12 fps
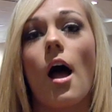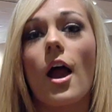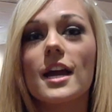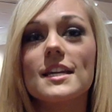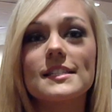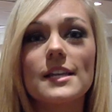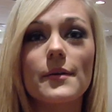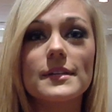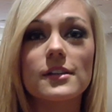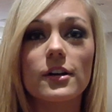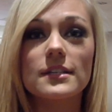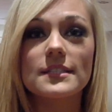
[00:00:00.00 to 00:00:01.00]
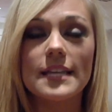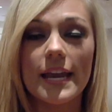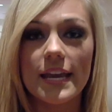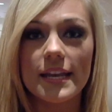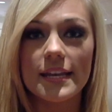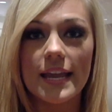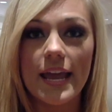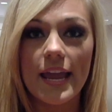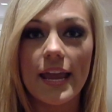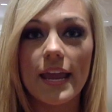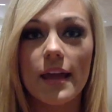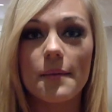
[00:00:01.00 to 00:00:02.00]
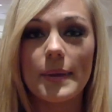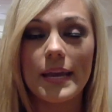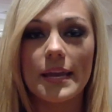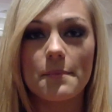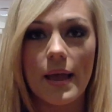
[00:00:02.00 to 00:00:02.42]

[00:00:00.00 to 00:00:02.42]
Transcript: All right, so it's our second day being in